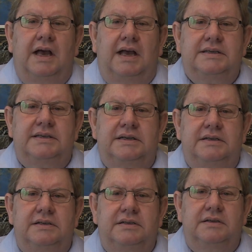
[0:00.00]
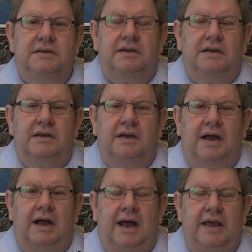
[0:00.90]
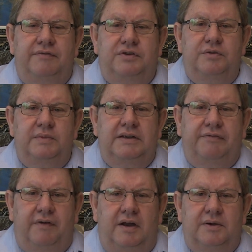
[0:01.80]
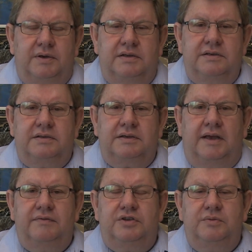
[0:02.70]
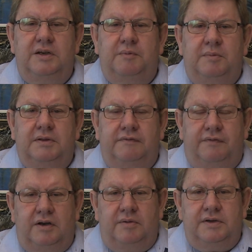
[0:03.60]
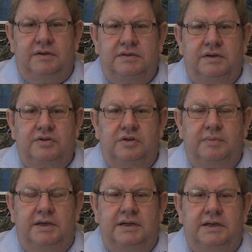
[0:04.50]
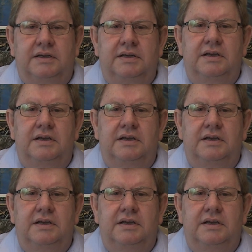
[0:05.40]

I said, I have too many followers. I have too many people that follow me on social media.